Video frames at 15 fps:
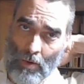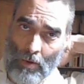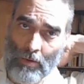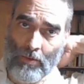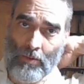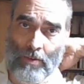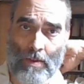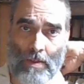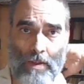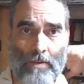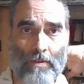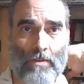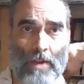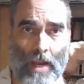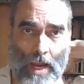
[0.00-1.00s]
hurts to
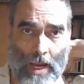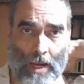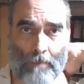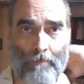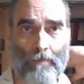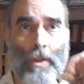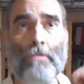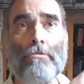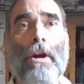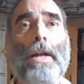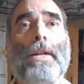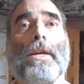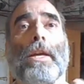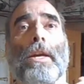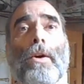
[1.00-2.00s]
this day. He
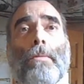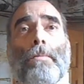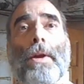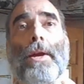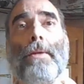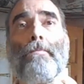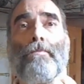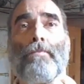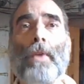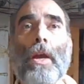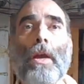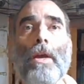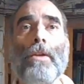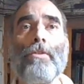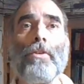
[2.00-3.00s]
tried to kill me
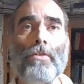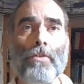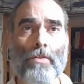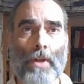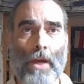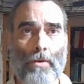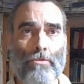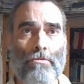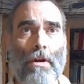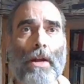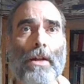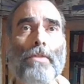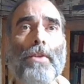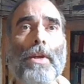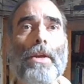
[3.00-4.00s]
just because I was
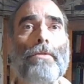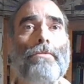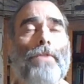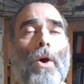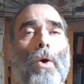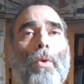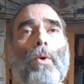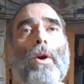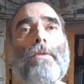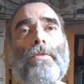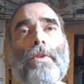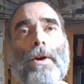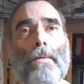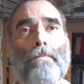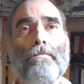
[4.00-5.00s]
trying to take a photo of
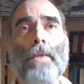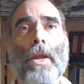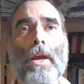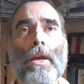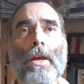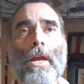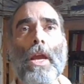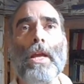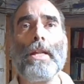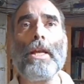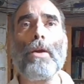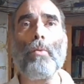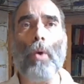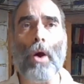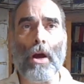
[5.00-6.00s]
him. And
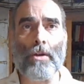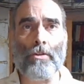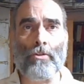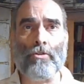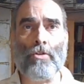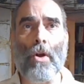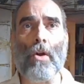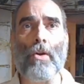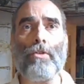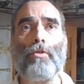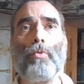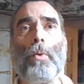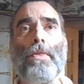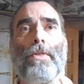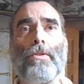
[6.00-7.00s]
he was
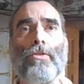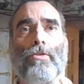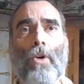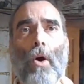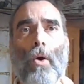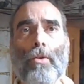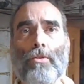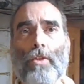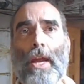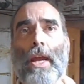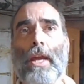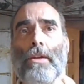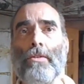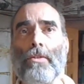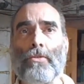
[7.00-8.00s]
charged with assault
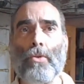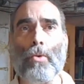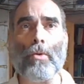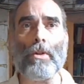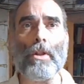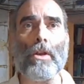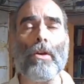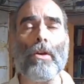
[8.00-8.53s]
and disorderly